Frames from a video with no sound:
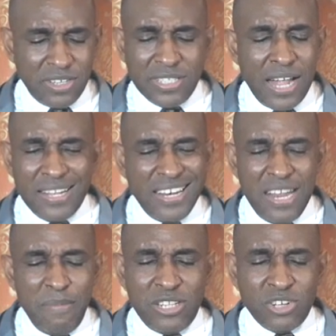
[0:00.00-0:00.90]
does not
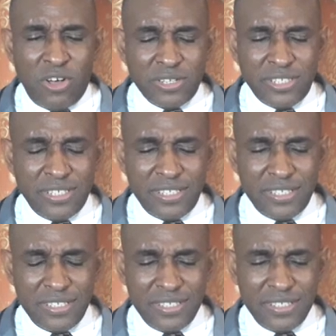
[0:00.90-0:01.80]
limit
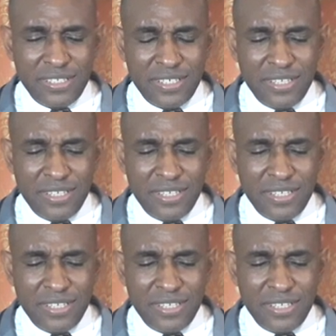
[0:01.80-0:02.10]
us